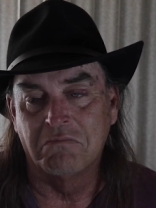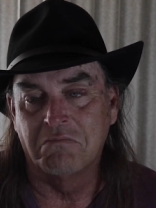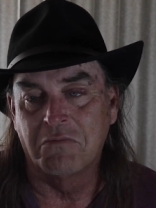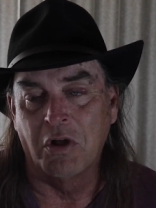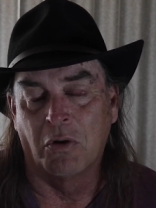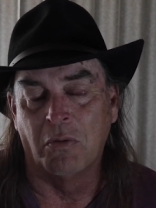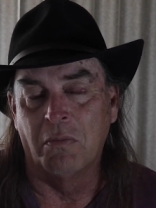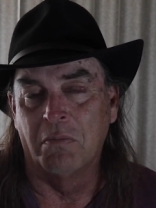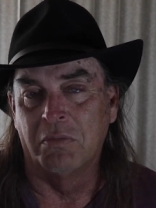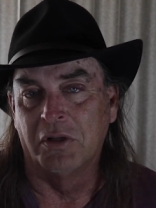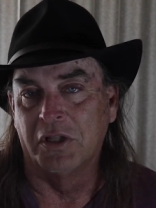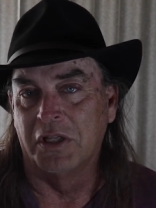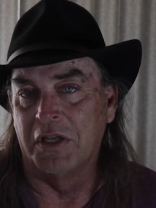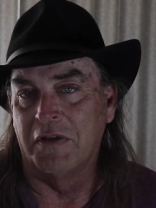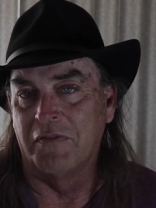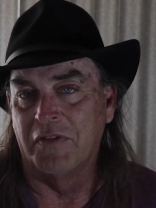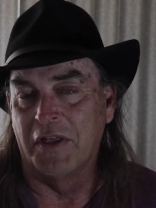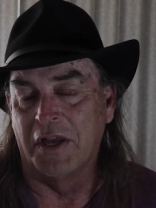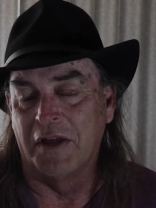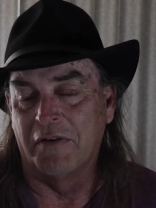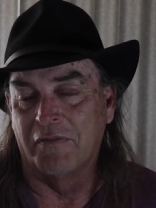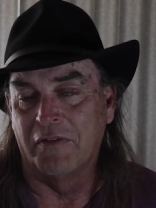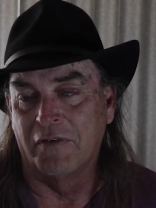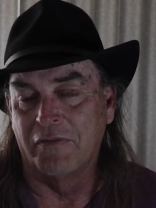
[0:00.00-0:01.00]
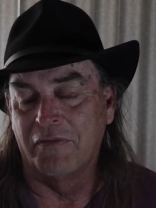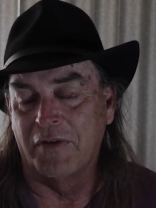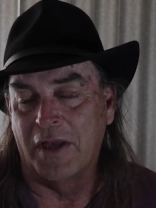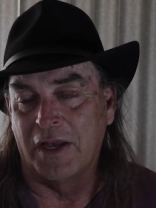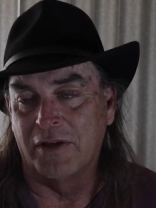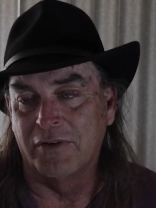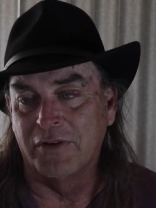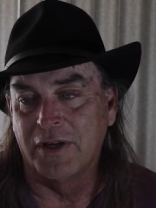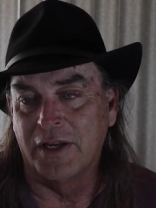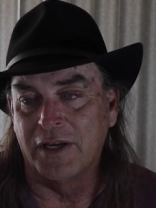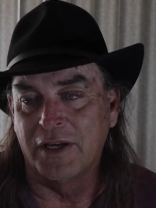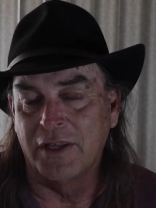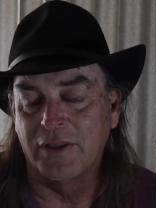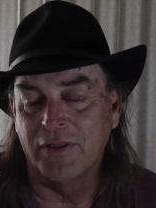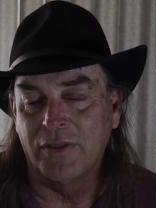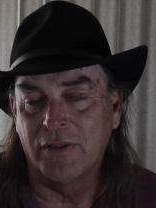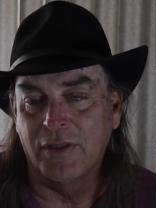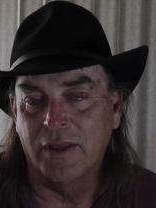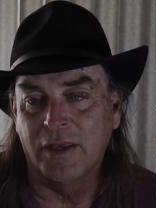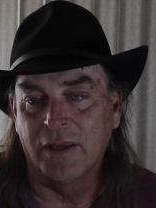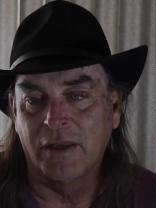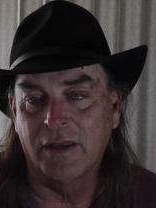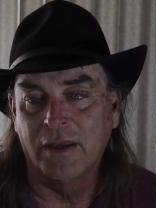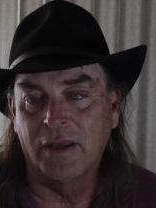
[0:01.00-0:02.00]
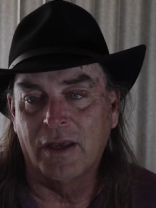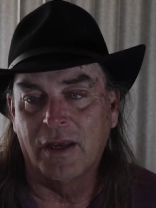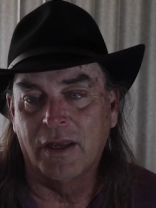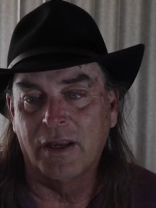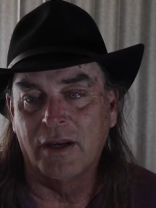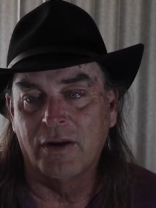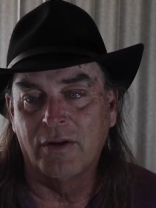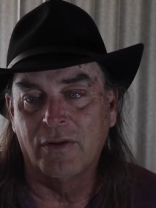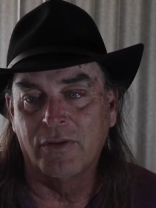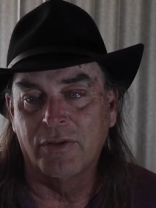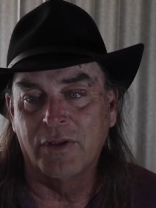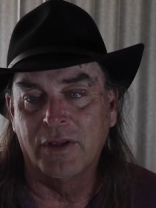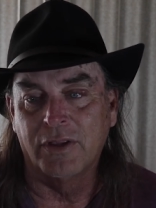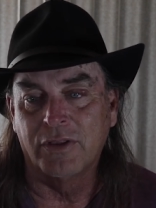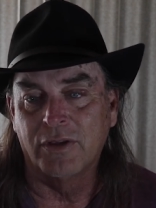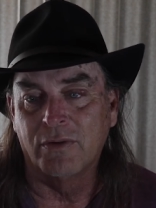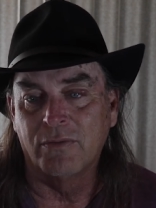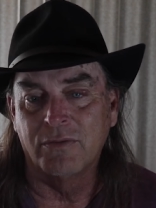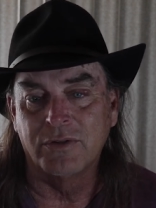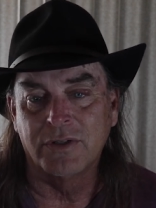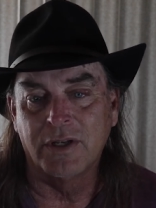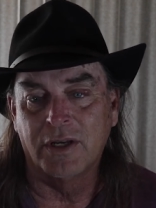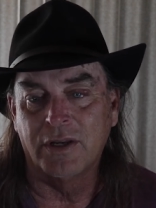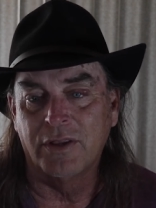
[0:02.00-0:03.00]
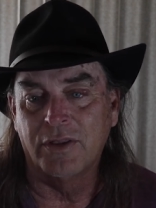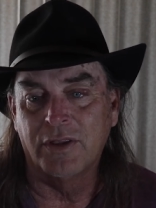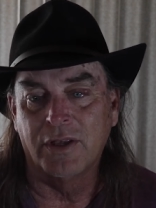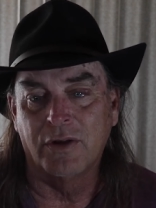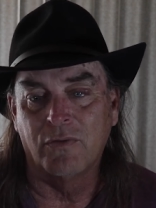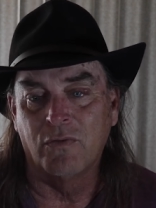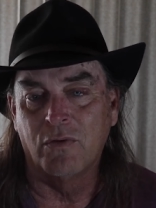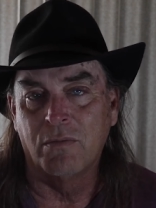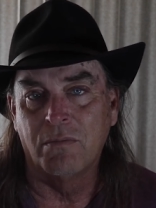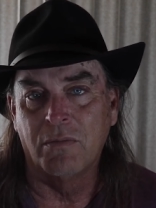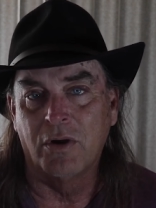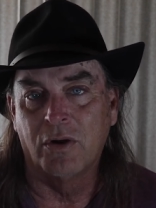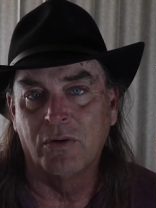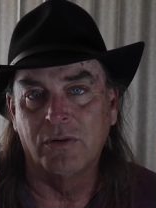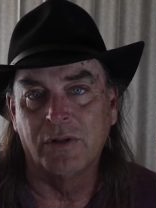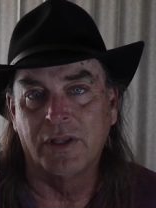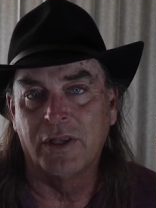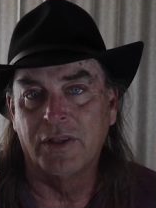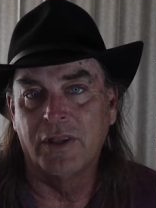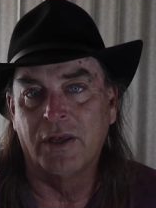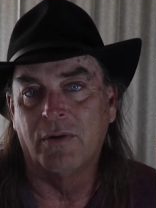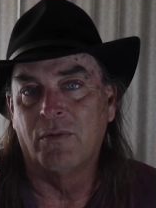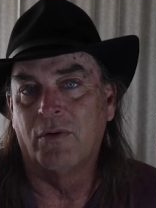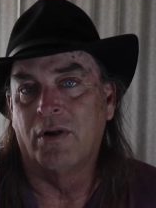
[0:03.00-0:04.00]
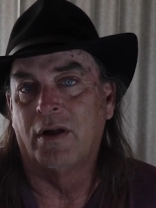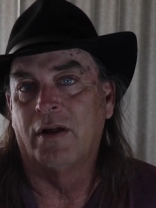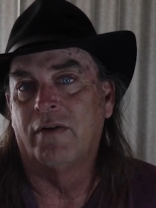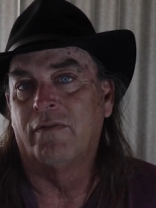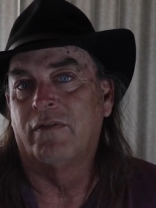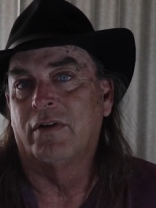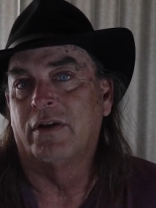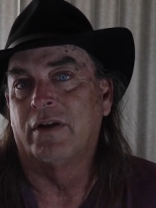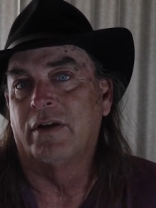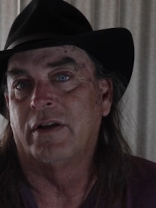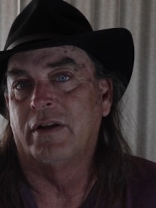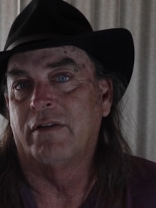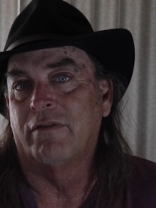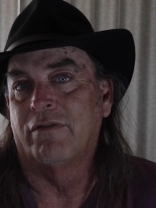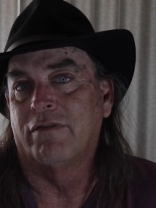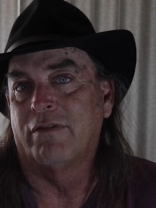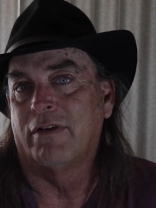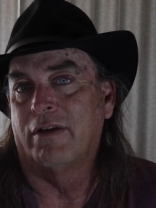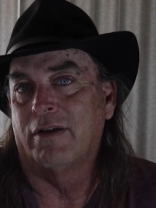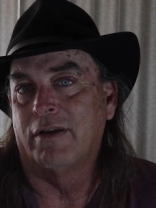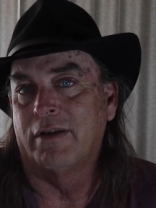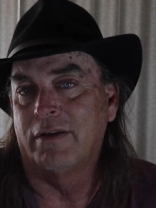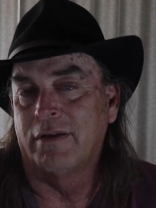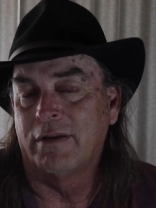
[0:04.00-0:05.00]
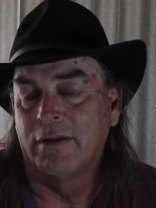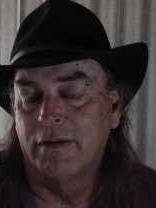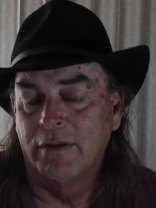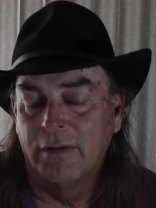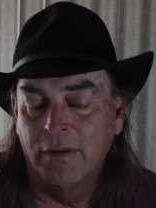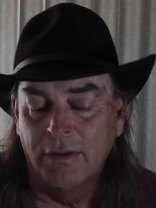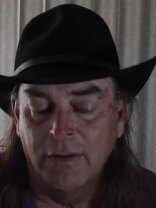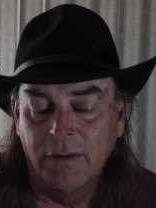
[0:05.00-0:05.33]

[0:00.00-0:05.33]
Don't believe they ever found anything. I don't think there was anything remotely they were ever going to find.